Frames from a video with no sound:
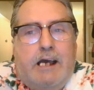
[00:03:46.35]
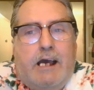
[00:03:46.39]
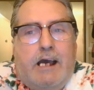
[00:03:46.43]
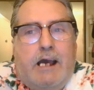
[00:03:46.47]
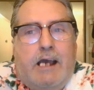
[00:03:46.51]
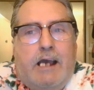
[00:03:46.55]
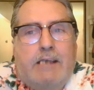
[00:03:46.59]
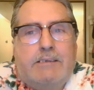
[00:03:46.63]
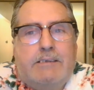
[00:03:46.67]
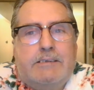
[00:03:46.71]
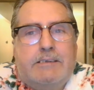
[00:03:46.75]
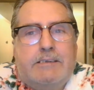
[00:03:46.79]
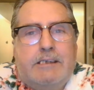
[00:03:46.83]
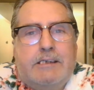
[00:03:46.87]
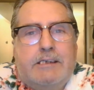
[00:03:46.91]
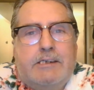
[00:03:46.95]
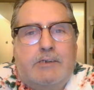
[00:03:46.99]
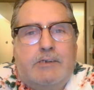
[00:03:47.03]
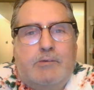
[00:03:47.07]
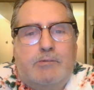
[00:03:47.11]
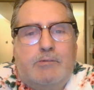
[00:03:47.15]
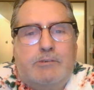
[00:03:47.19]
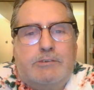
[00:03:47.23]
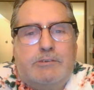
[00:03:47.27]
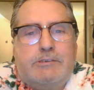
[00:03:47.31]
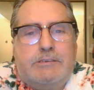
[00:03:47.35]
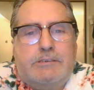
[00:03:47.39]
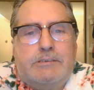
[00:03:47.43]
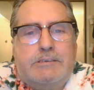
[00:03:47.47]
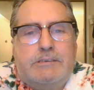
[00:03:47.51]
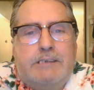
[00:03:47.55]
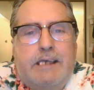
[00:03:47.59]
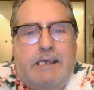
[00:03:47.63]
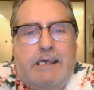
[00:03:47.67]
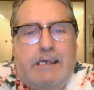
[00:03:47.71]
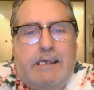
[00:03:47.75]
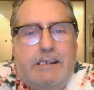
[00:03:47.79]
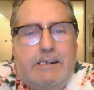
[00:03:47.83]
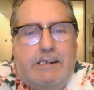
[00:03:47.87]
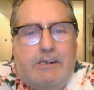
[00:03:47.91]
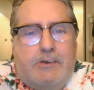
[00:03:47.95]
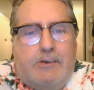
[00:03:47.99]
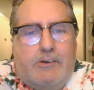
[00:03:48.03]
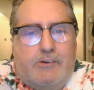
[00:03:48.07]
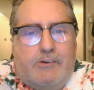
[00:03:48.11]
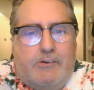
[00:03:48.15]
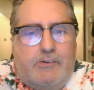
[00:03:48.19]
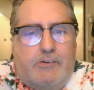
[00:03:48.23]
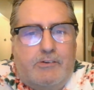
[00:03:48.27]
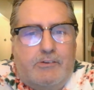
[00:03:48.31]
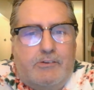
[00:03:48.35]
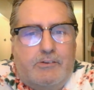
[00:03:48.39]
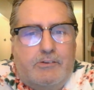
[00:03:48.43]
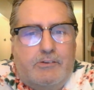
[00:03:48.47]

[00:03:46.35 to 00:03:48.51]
I think it was later,